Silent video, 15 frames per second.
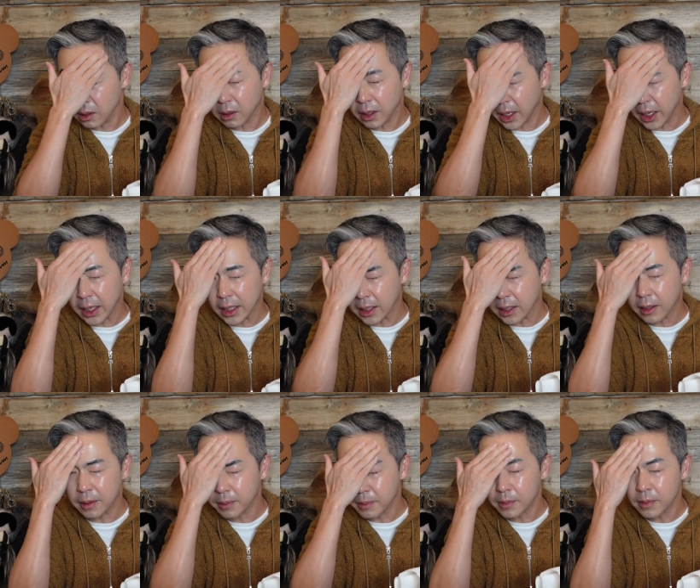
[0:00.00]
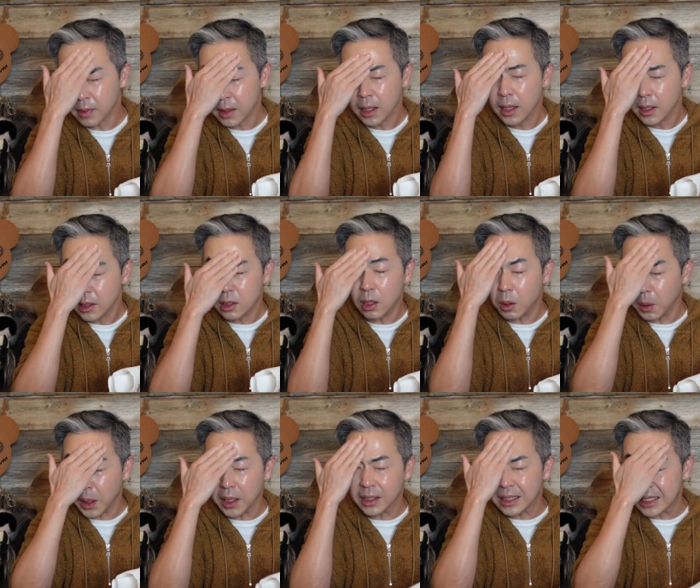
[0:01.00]
Okay. So
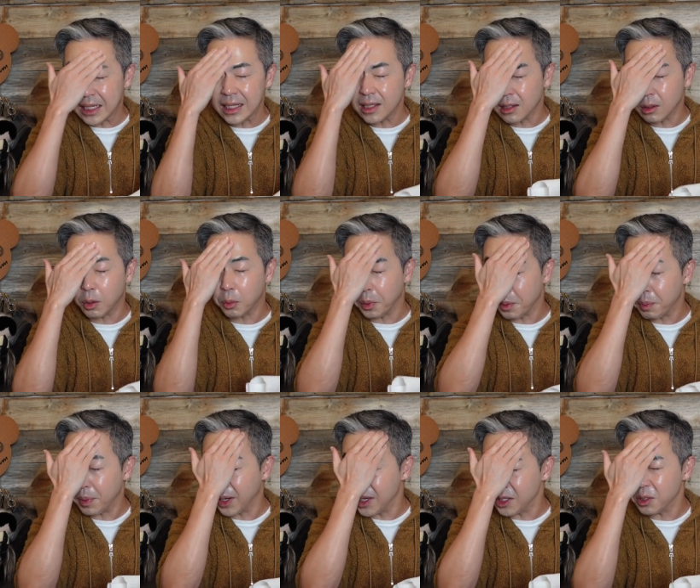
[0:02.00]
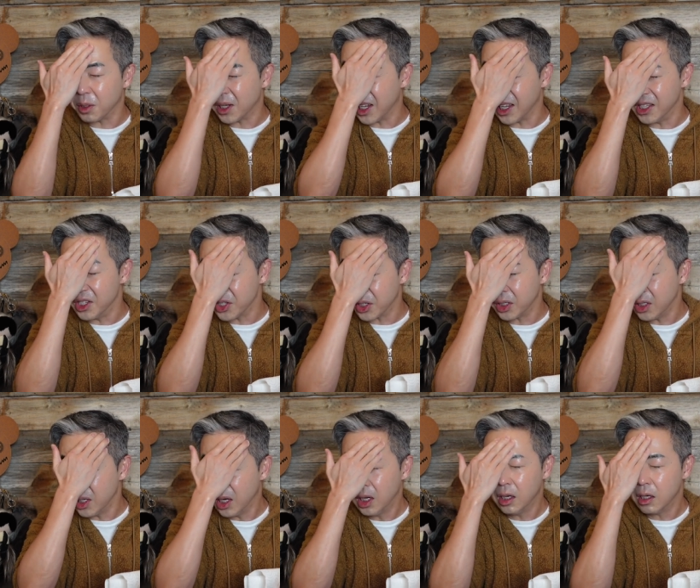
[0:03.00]
is this gonna replace your cleanser?
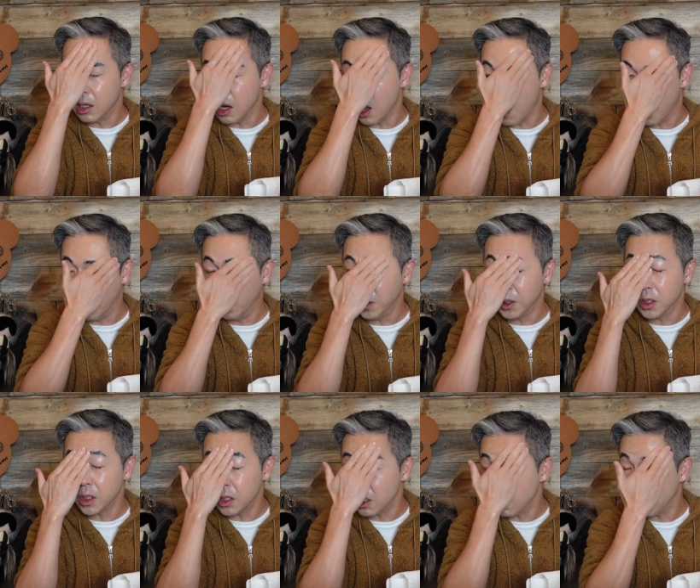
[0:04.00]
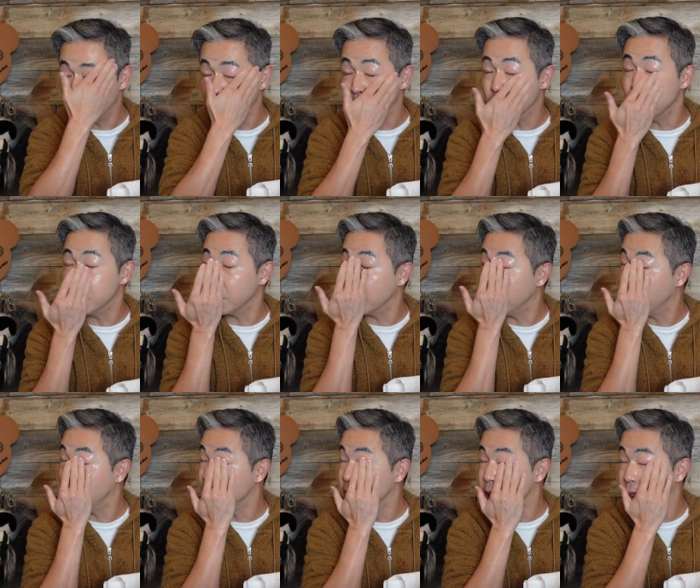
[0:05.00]
No, you still wanna use your
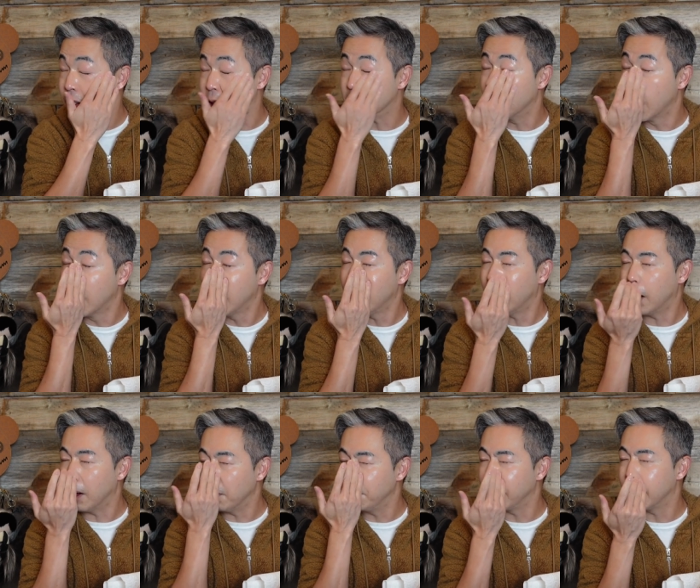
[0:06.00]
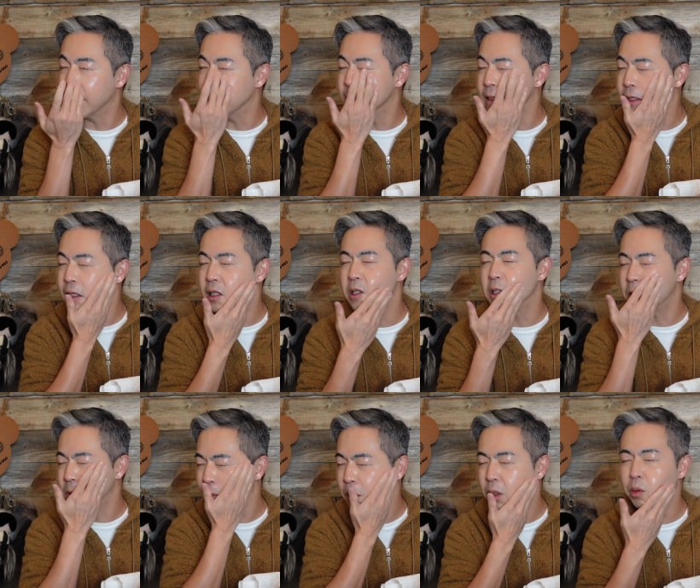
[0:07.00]
cleanser uh, because this just
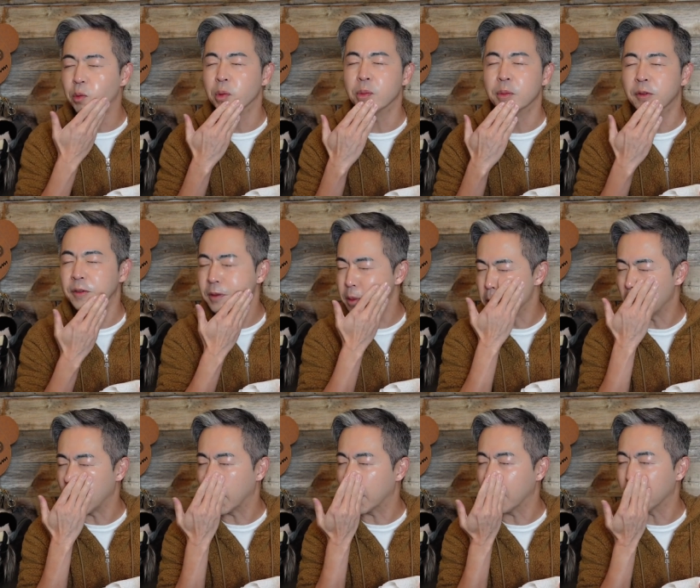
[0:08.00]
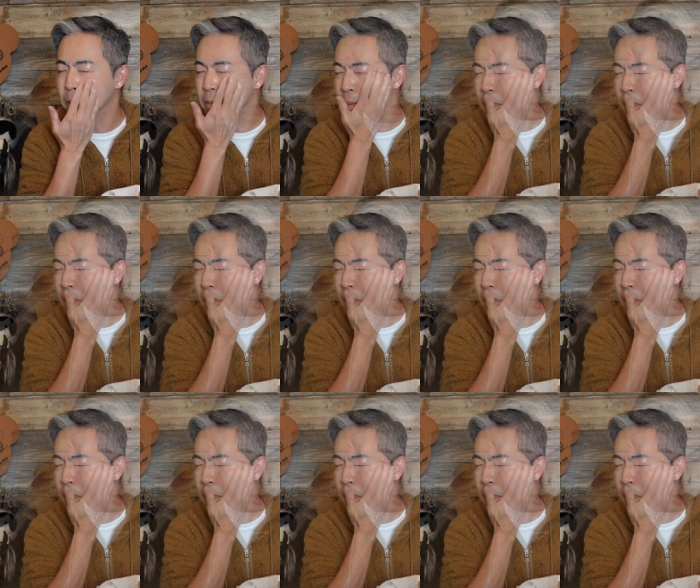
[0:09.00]
really removed the makeup.